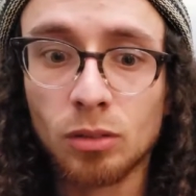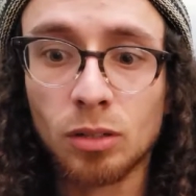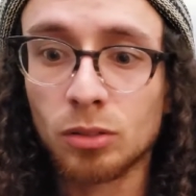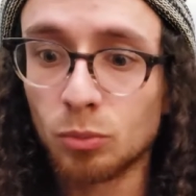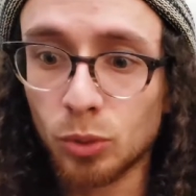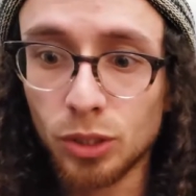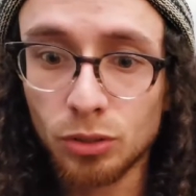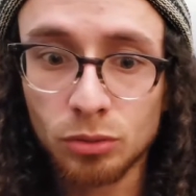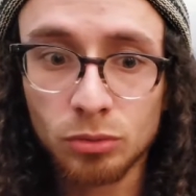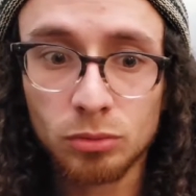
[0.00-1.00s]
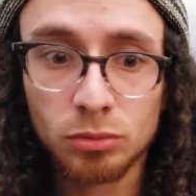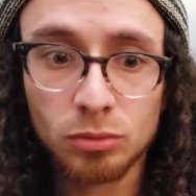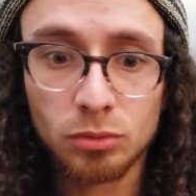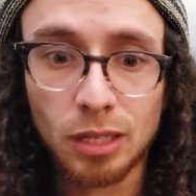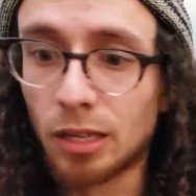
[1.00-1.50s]
on Wii U,
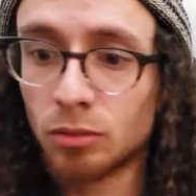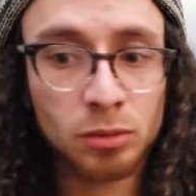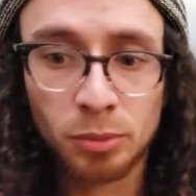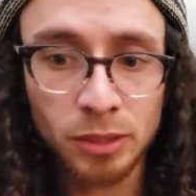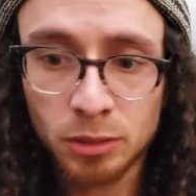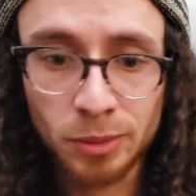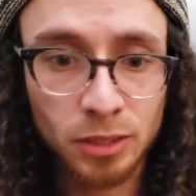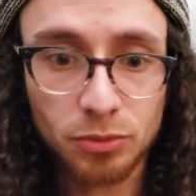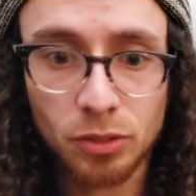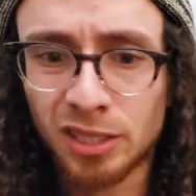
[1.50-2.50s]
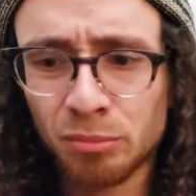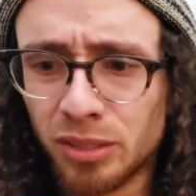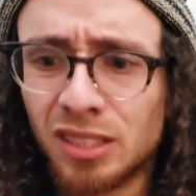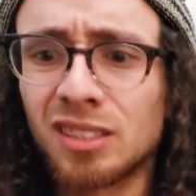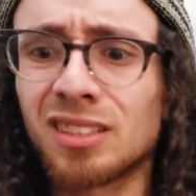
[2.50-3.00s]
I only played Smash 4. I didn't
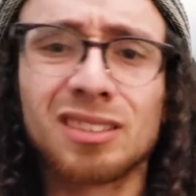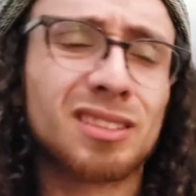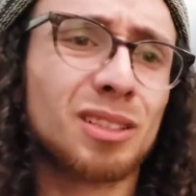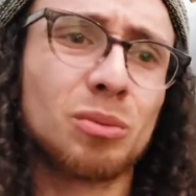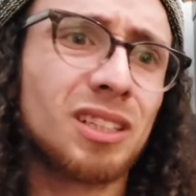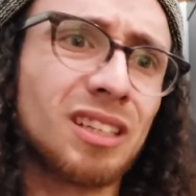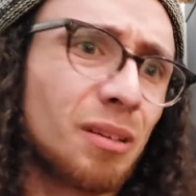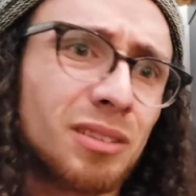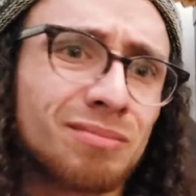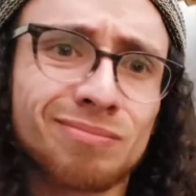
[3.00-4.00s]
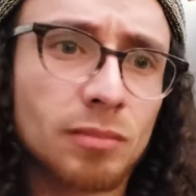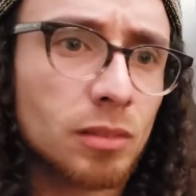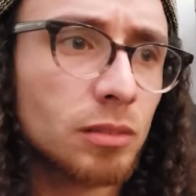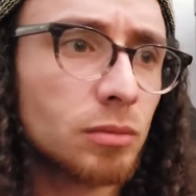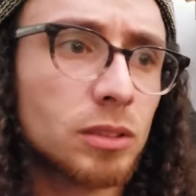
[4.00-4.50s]
play anything else on the Wii. I mean,
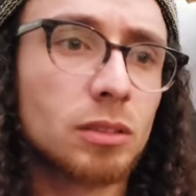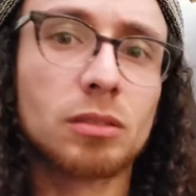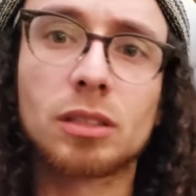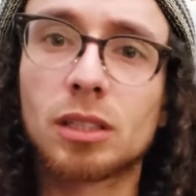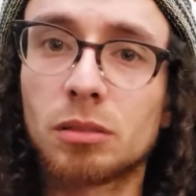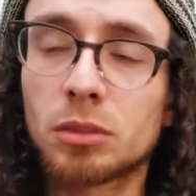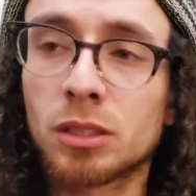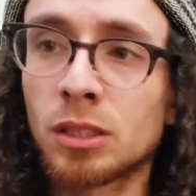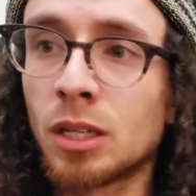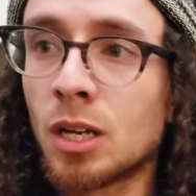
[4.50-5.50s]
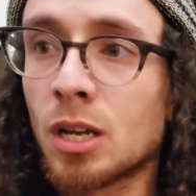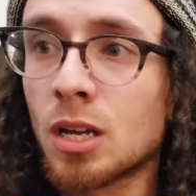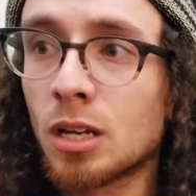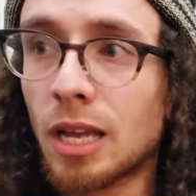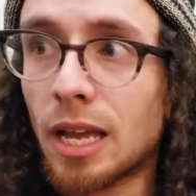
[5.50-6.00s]
there wasn't no good games on there.
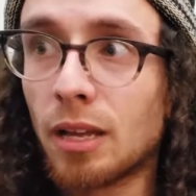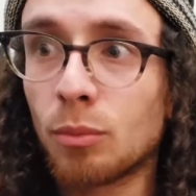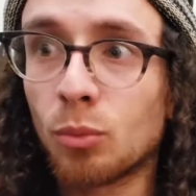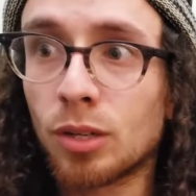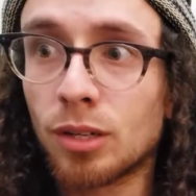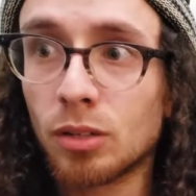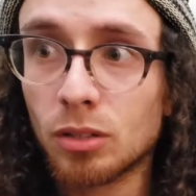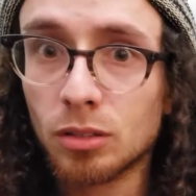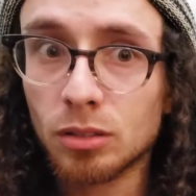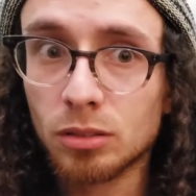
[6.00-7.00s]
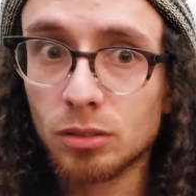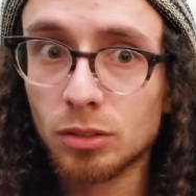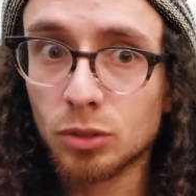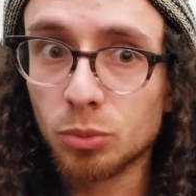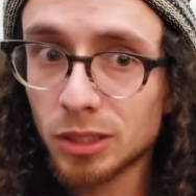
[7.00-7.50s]
And when the
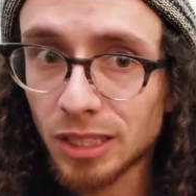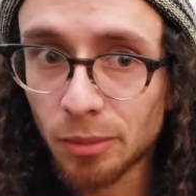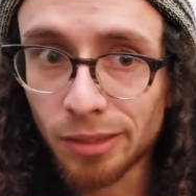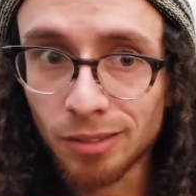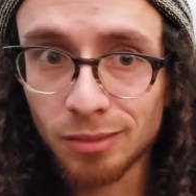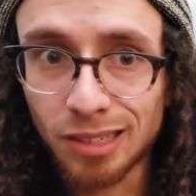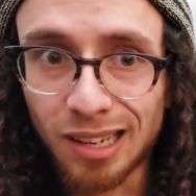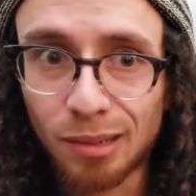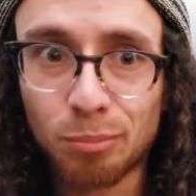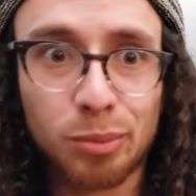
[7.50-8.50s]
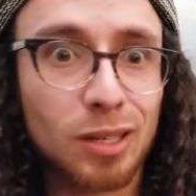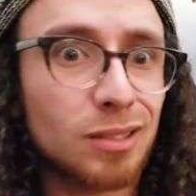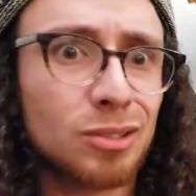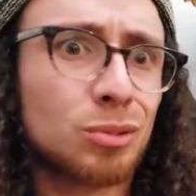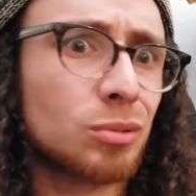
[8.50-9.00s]
Switch came out, I bought a
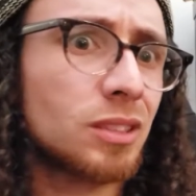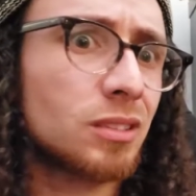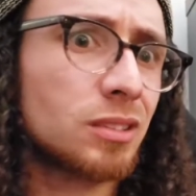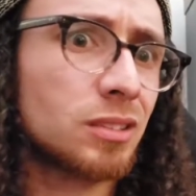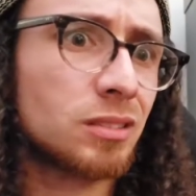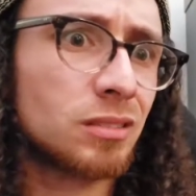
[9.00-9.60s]
Switch